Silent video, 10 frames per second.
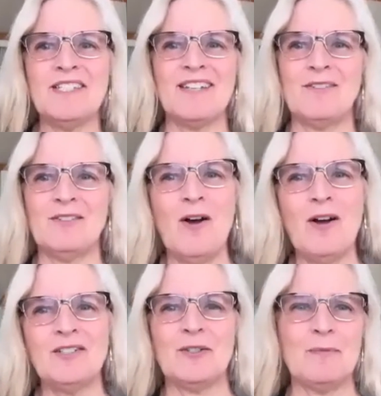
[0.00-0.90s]
are
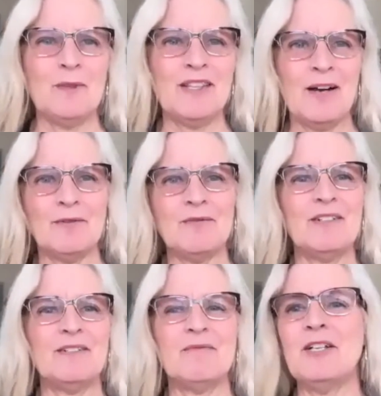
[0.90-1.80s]
long-term without
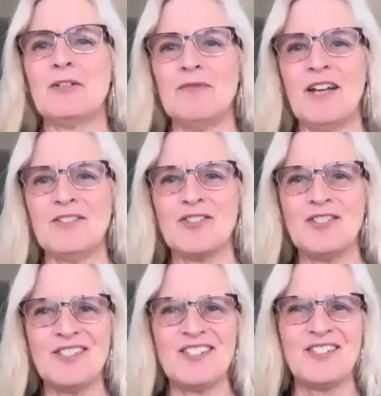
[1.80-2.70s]

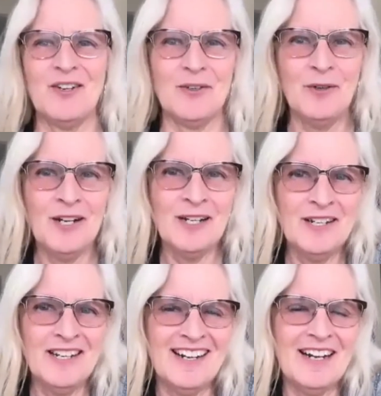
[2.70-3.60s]
intervention. So
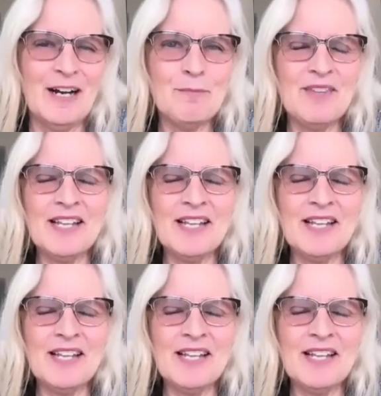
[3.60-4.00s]
that's